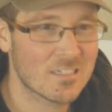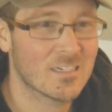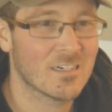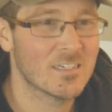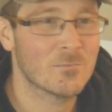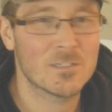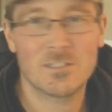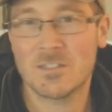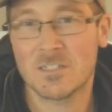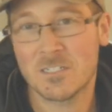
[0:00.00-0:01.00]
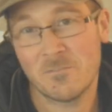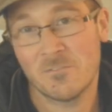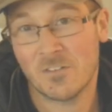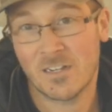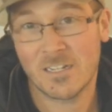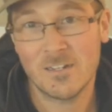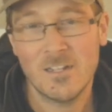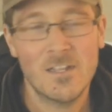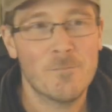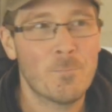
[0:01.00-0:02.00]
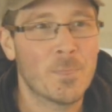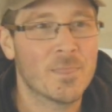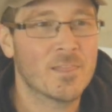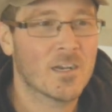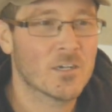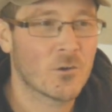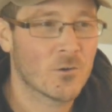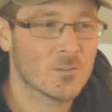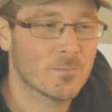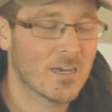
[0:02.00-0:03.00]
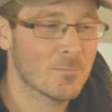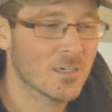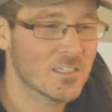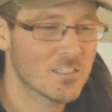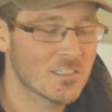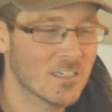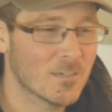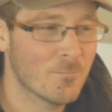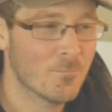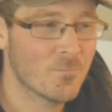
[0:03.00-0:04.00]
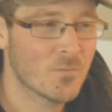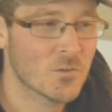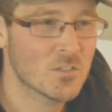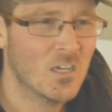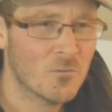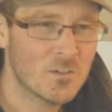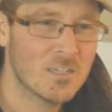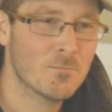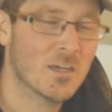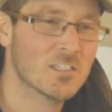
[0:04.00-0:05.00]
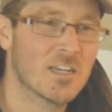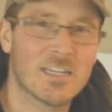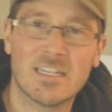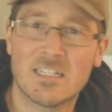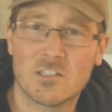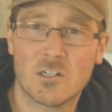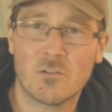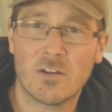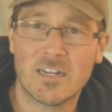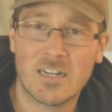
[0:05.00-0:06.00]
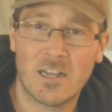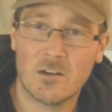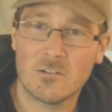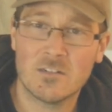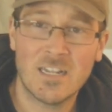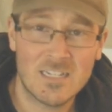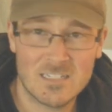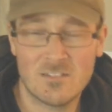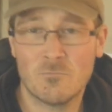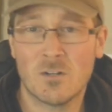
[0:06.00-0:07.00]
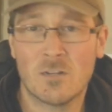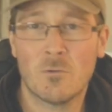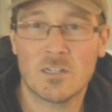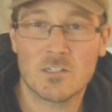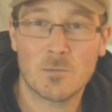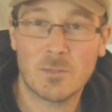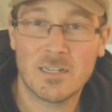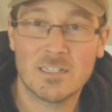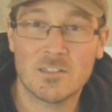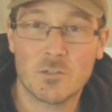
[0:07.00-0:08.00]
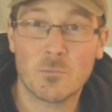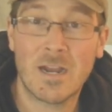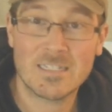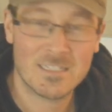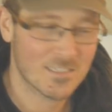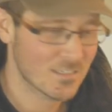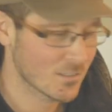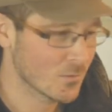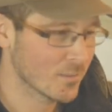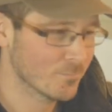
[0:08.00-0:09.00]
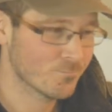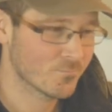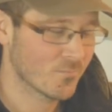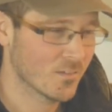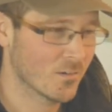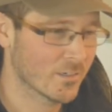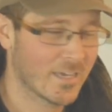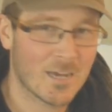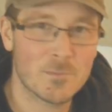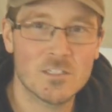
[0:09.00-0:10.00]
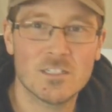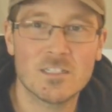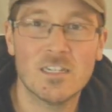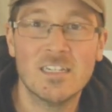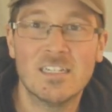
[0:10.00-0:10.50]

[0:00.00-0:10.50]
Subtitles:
side, which is fine. Not gonna hurt them that much. There's not really much that I can get started right now. Next, what I wanna start planting is our brassicas, so our cabbages,